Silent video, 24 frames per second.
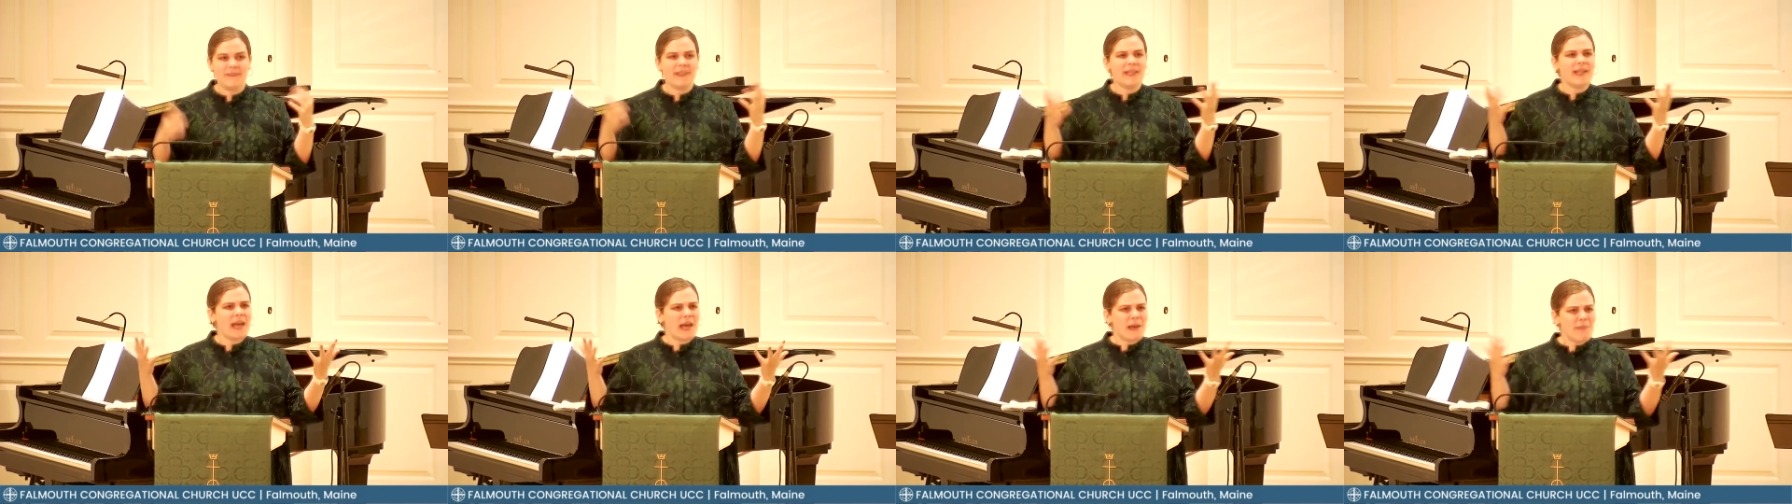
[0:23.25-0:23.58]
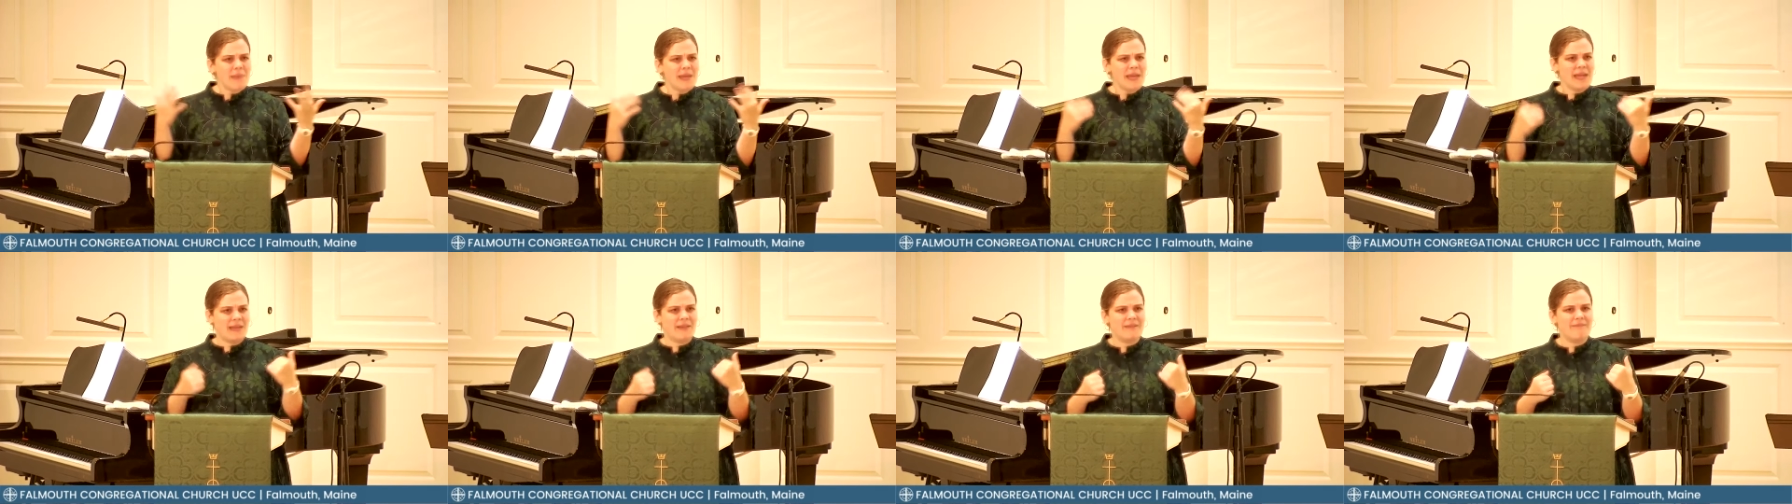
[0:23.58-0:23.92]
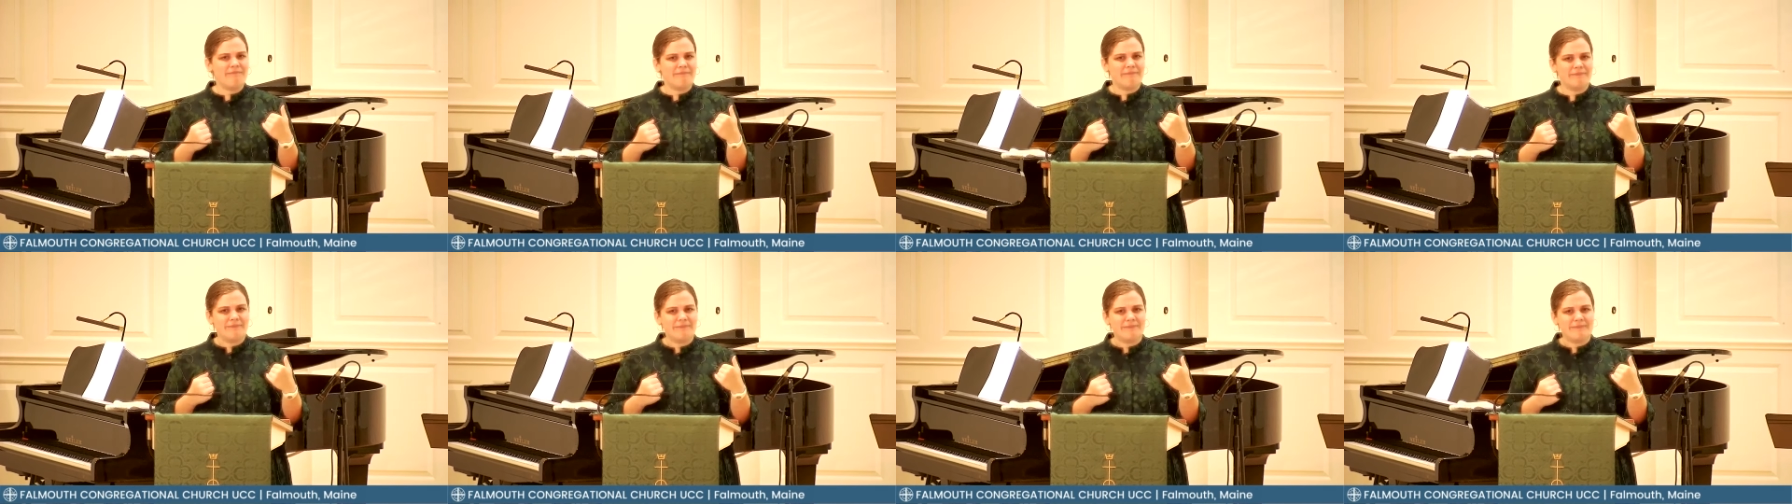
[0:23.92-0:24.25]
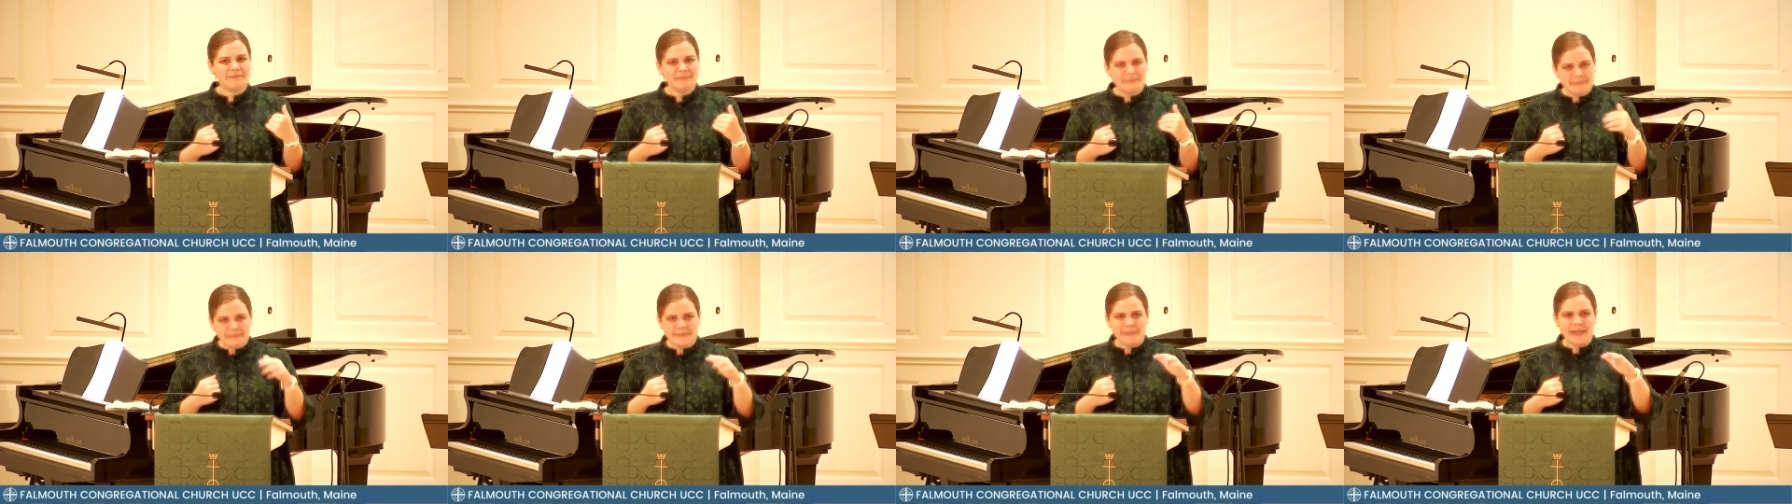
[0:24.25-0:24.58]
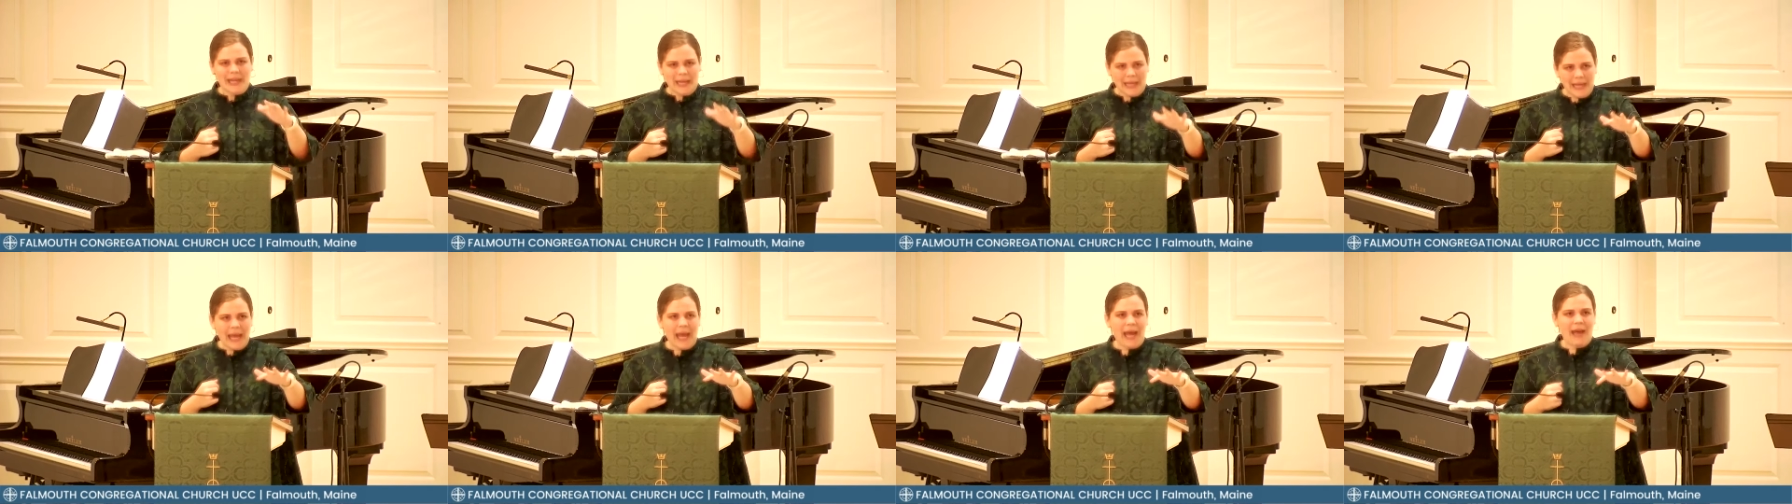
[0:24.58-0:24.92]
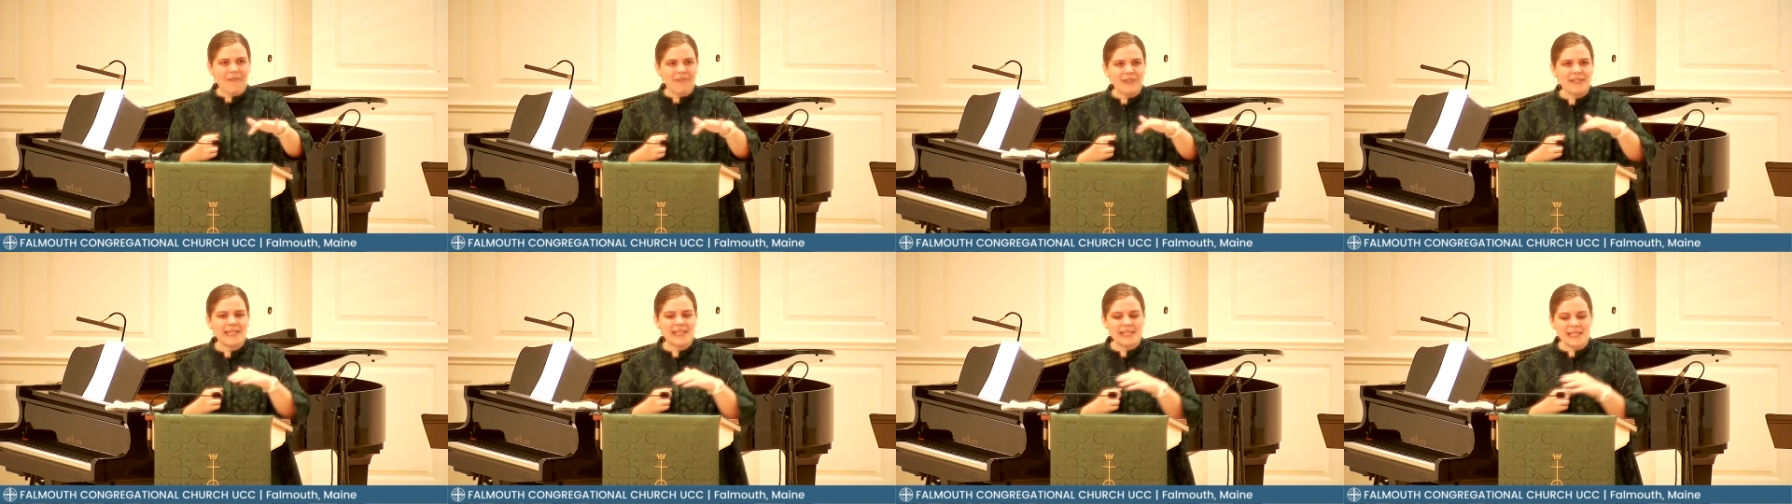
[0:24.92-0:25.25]
Come in and
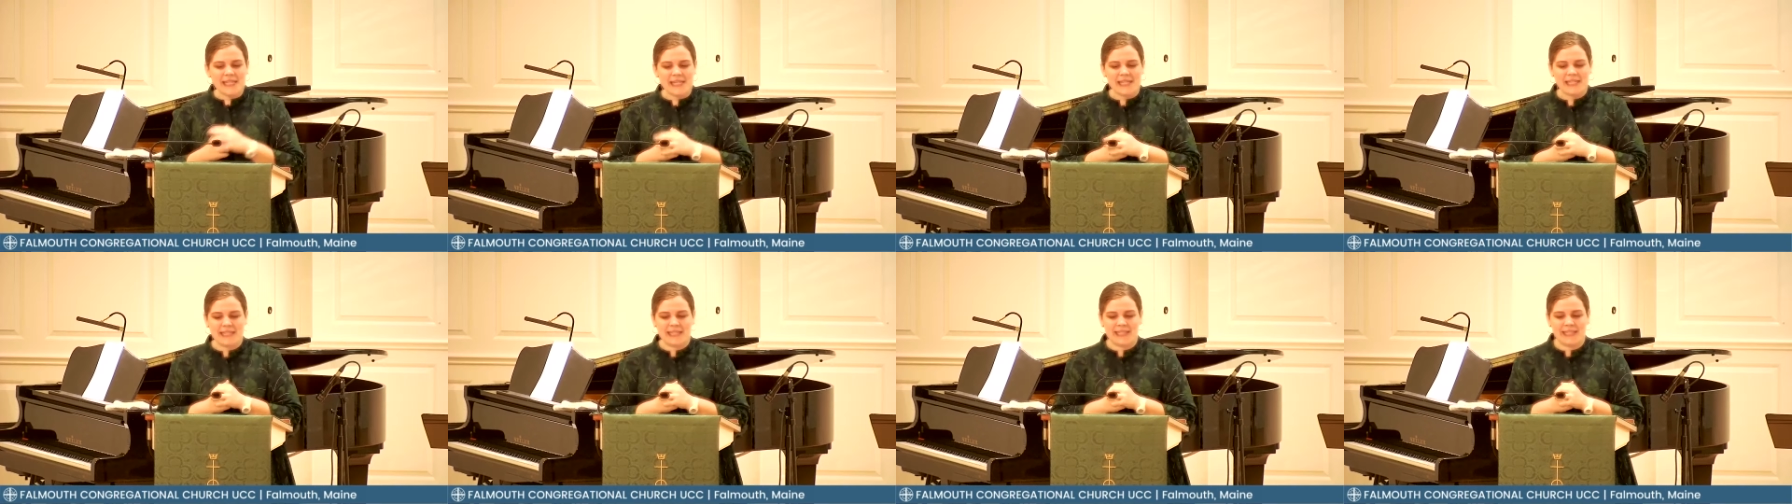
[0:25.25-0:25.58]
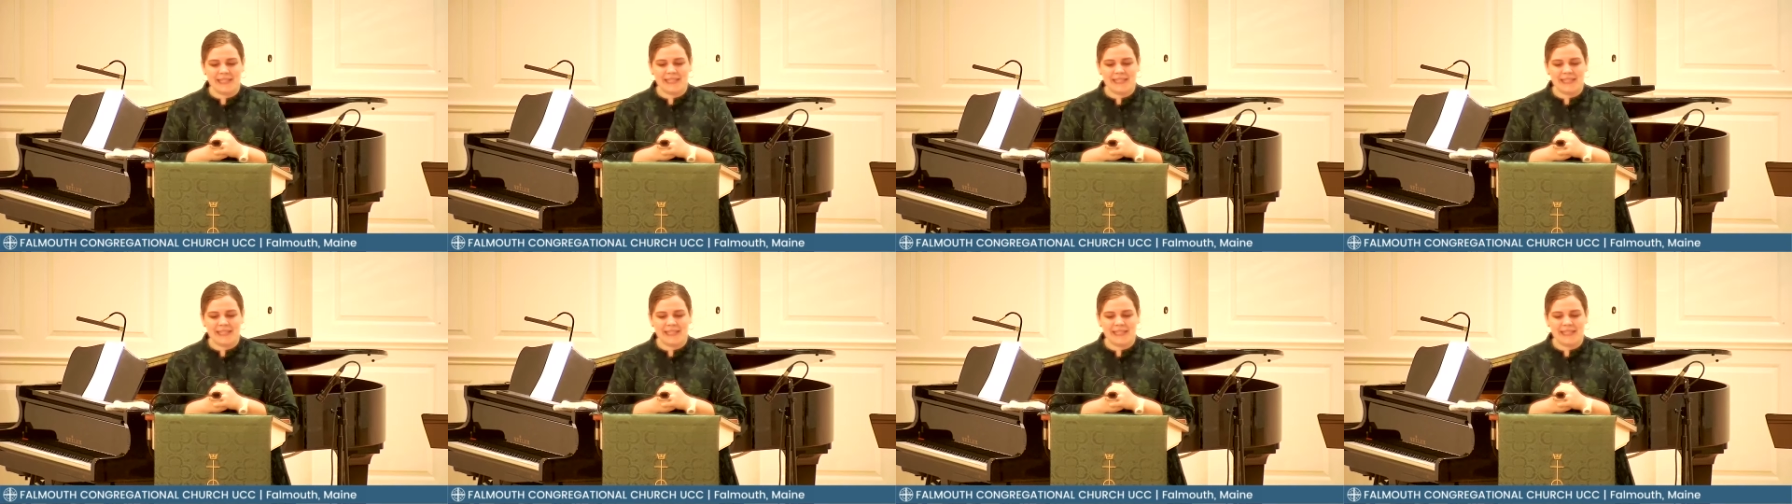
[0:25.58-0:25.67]
have a seat.